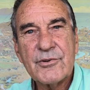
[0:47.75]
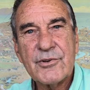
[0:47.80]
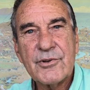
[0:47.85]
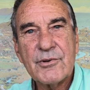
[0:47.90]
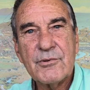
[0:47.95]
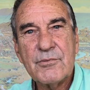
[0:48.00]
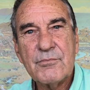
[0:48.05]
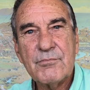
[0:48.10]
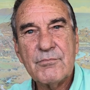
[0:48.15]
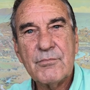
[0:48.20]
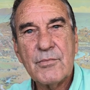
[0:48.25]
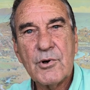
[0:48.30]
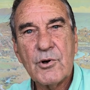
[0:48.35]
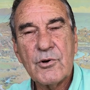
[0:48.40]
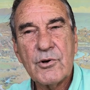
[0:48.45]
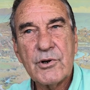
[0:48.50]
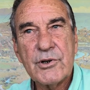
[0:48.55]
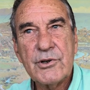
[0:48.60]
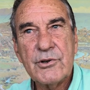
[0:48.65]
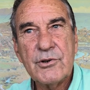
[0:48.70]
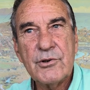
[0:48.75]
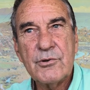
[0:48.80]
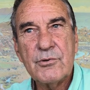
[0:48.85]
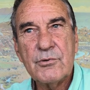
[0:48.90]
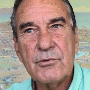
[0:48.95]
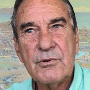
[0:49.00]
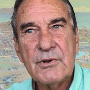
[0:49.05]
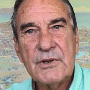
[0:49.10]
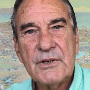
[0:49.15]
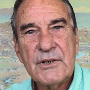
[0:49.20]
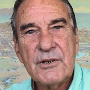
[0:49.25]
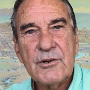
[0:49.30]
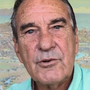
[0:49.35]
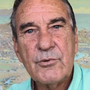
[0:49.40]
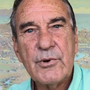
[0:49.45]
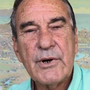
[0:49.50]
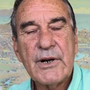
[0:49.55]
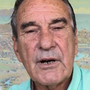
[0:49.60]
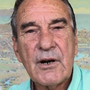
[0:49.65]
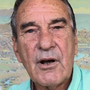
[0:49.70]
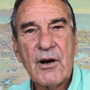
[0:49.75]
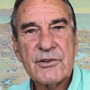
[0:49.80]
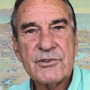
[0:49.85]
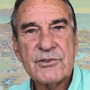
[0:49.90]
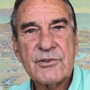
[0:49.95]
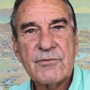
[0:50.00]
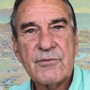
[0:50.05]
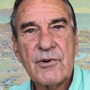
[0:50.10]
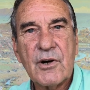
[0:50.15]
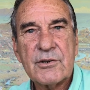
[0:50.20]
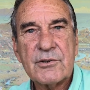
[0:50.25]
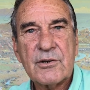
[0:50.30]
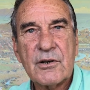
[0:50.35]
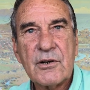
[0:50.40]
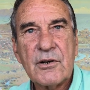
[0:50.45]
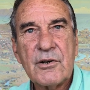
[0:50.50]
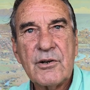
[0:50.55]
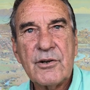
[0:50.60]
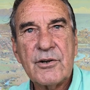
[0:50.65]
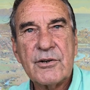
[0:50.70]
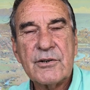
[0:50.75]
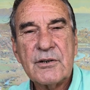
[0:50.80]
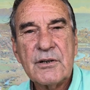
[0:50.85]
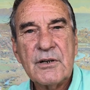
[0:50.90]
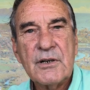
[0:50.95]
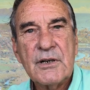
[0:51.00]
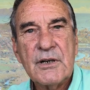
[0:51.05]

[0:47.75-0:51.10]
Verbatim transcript: the more you realise you've got to learn.